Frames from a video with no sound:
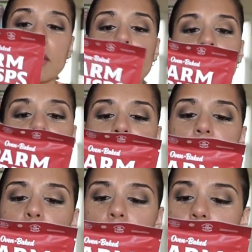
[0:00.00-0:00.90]
So
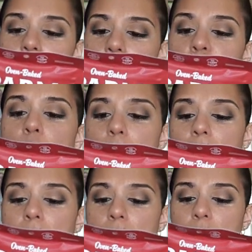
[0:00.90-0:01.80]
this would nice. This would be
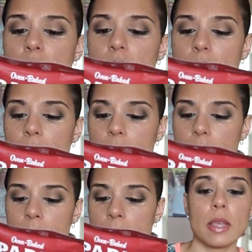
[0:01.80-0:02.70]
a nice little snack.